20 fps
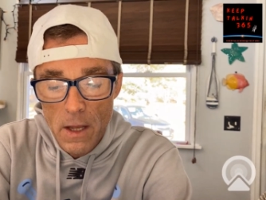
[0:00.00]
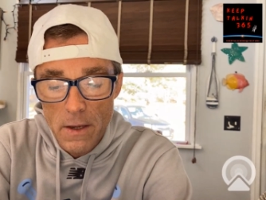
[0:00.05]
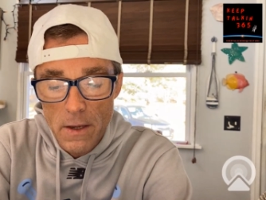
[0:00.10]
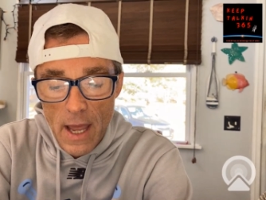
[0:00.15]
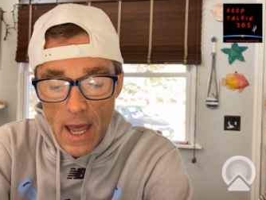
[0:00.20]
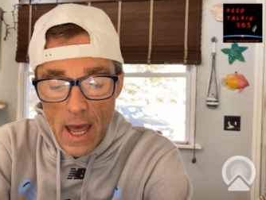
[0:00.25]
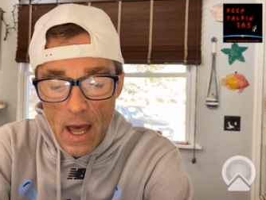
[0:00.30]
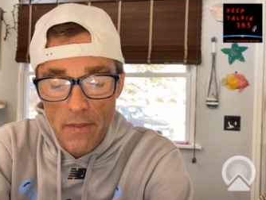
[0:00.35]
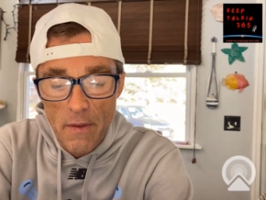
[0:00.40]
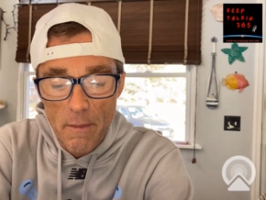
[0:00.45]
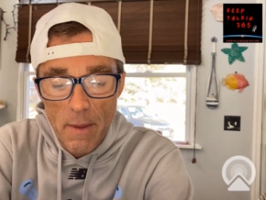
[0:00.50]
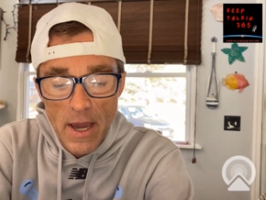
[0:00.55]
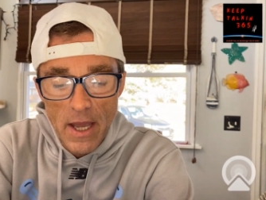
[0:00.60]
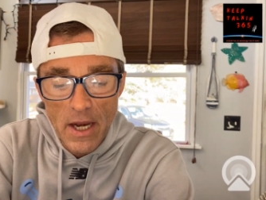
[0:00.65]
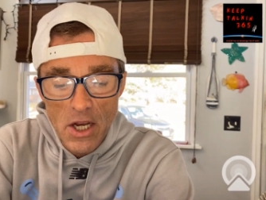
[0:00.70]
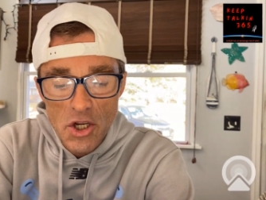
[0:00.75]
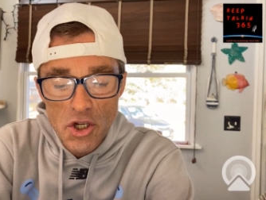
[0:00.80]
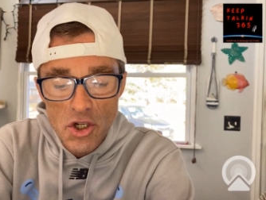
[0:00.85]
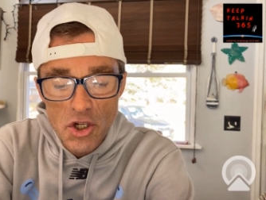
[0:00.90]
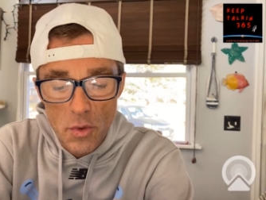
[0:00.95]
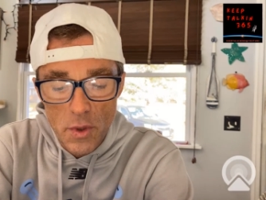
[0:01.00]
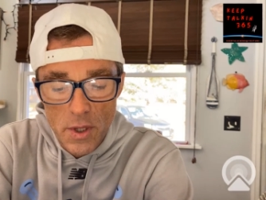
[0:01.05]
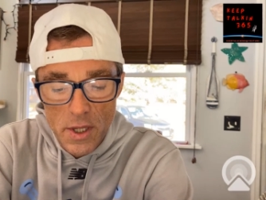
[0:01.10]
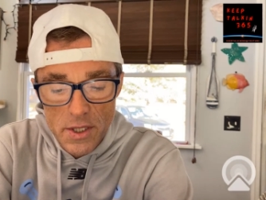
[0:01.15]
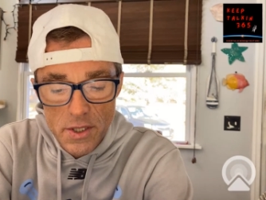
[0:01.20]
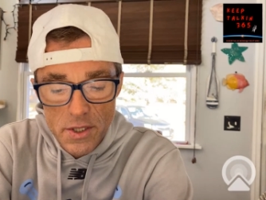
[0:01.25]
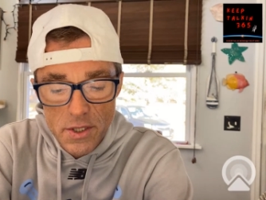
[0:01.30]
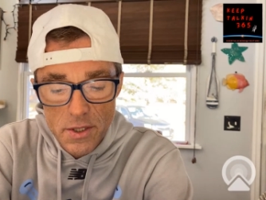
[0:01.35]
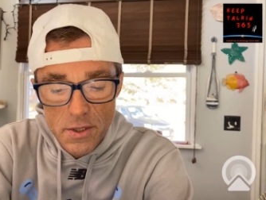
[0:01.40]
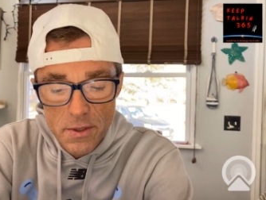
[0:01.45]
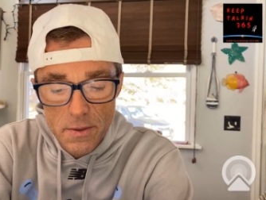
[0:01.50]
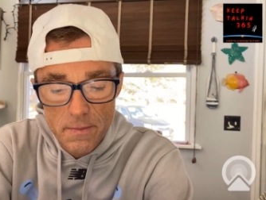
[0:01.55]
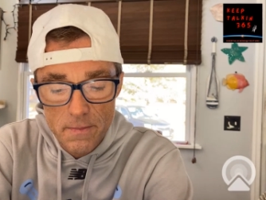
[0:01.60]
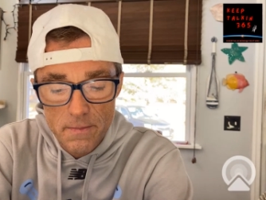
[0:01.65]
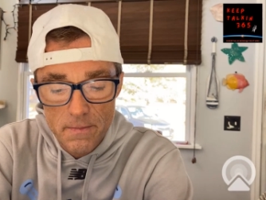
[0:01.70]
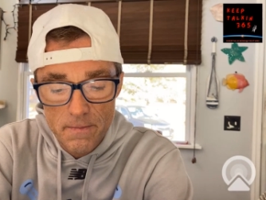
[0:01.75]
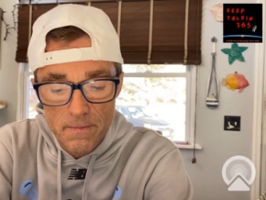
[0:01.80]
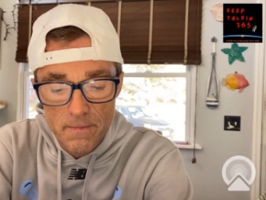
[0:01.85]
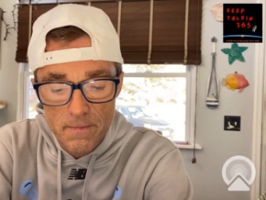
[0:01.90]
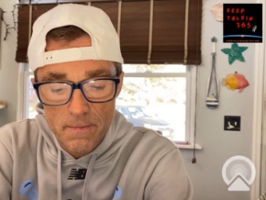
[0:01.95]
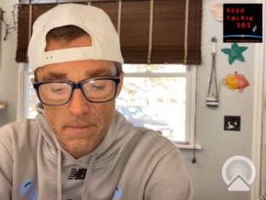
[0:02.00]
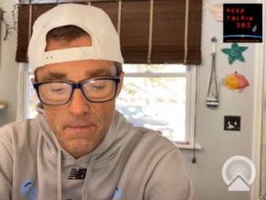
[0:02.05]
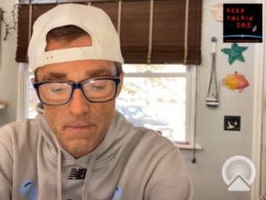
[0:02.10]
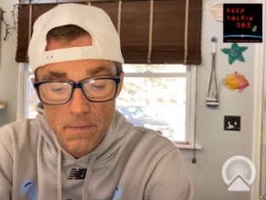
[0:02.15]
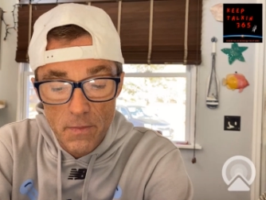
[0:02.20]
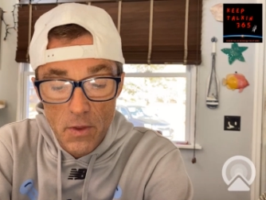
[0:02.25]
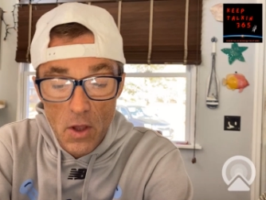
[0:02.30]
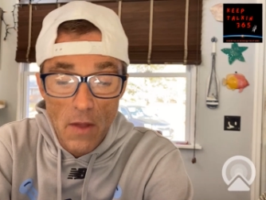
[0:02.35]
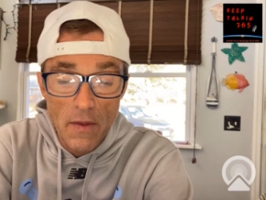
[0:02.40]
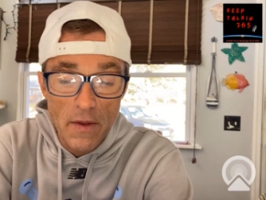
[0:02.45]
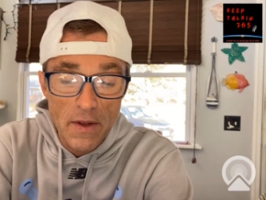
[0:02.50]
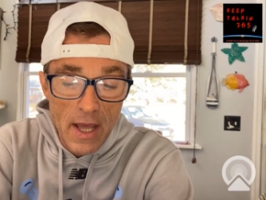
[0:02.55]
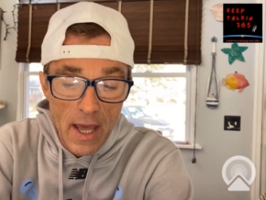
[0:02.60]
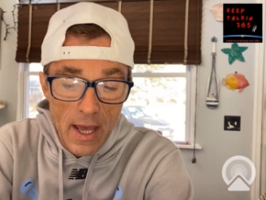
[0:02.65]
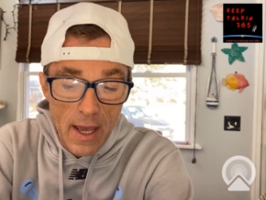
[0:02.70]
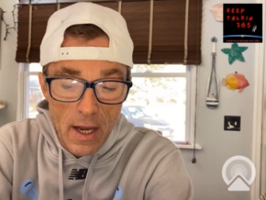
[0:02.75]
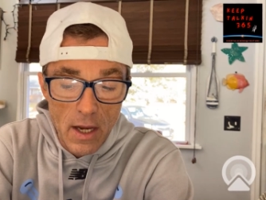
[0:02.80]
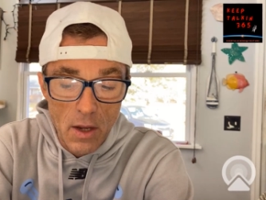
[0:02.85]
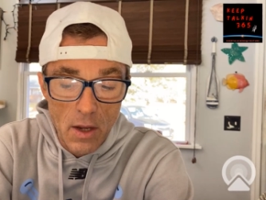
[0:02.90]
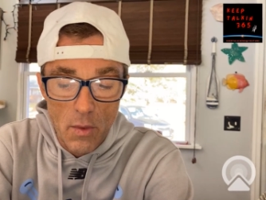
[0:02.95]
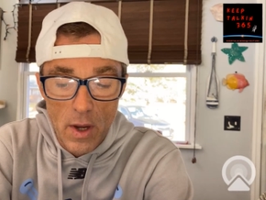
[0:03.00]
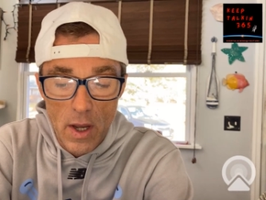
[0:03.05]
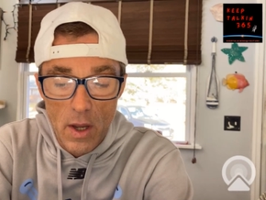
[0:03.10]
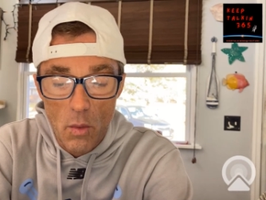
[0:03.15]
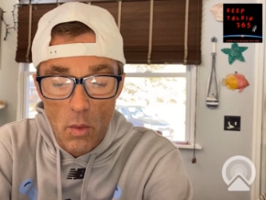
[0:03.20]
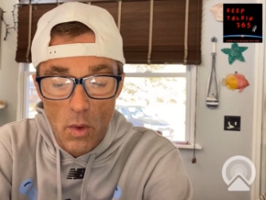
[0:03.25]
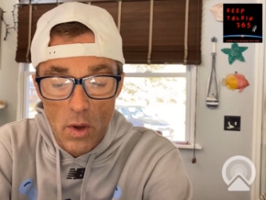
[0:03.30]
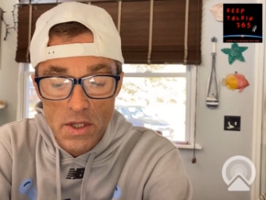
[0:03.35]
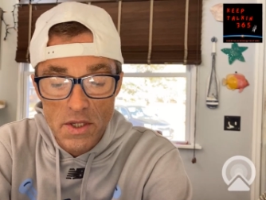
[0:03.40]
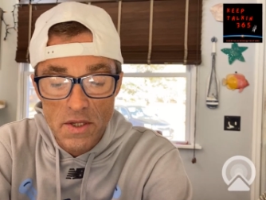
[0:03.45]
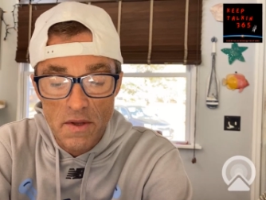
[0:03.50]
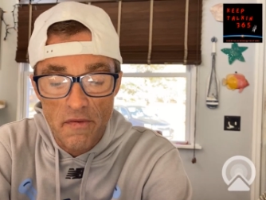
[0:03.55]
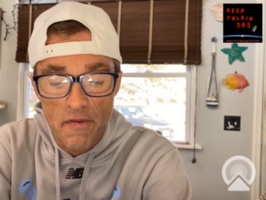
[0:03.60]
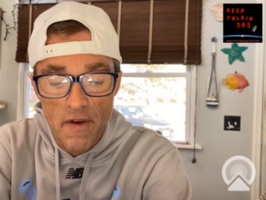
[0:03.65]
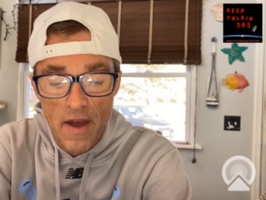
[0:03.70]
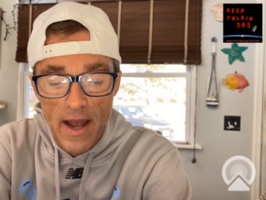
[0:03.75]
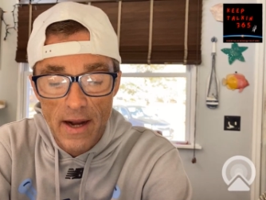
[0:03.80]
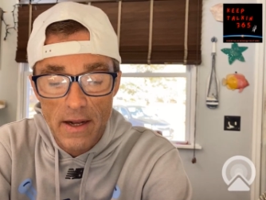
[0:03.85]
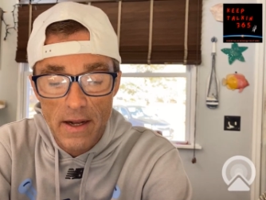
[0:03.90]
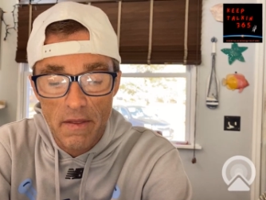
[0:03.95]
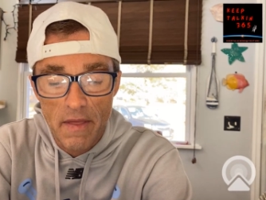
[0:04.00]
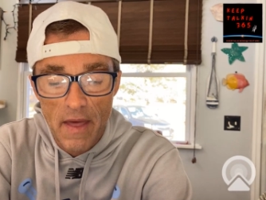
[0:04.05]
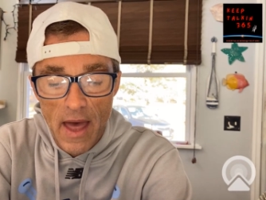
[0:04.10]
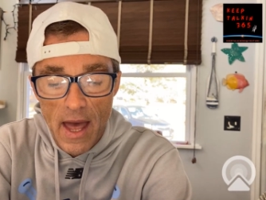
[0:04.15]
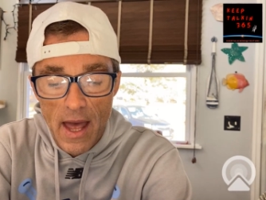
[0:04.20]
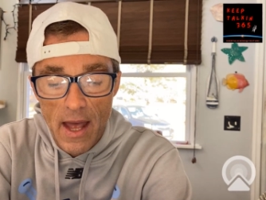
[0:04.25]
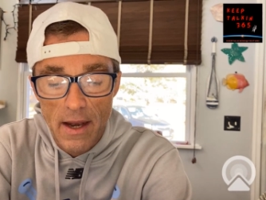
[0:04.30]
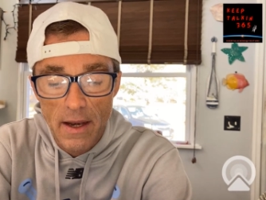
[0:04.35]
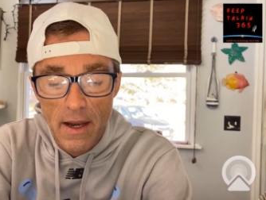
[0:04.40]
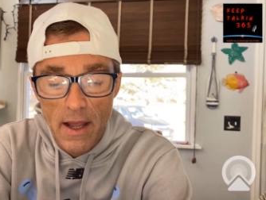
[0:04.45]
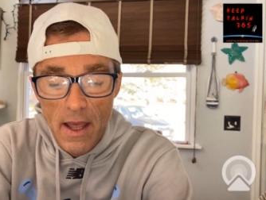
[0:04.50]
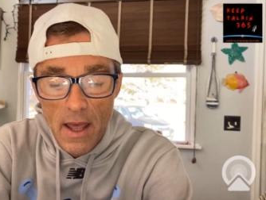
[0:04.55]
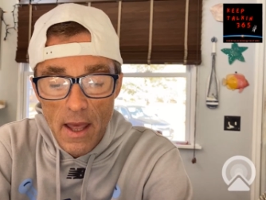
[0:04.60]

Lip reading: Now, the main issue is the other day, anyway, was the fact that